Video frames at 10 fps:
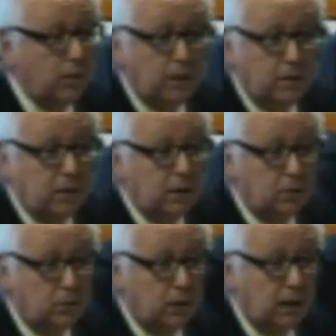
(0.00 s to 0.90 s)
45
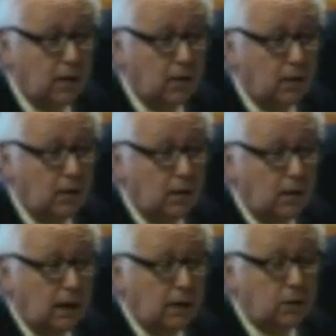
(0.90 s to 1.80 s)
minutes to an hour.
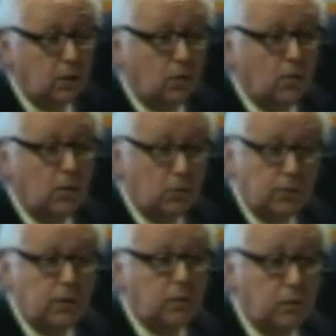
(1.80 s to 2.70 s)
And so
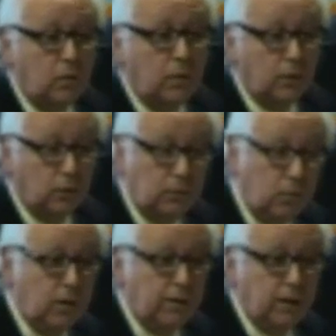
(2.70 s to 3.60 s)
3 or 4 of those
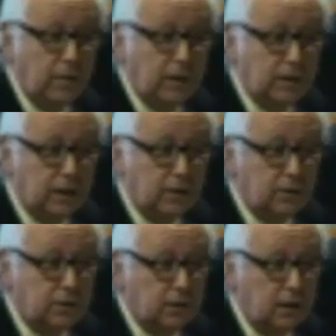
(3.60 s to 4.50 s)
45-minute
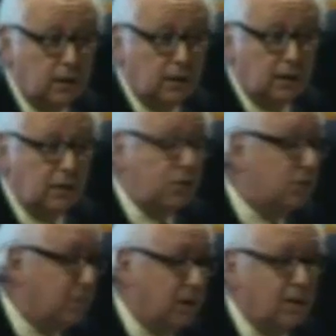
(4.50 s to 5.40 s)
sessions is
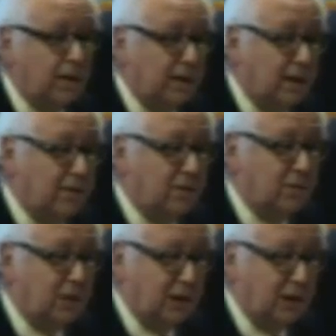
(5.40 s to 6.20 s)
just barely enough to